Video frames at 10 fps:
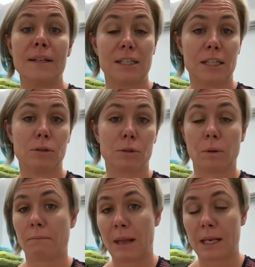deals
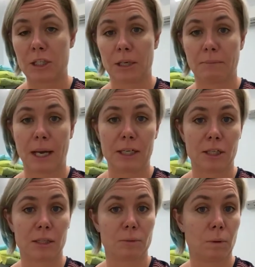with managing
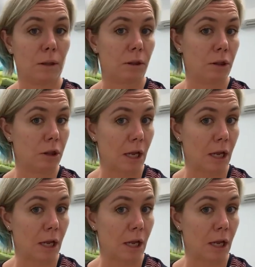patients with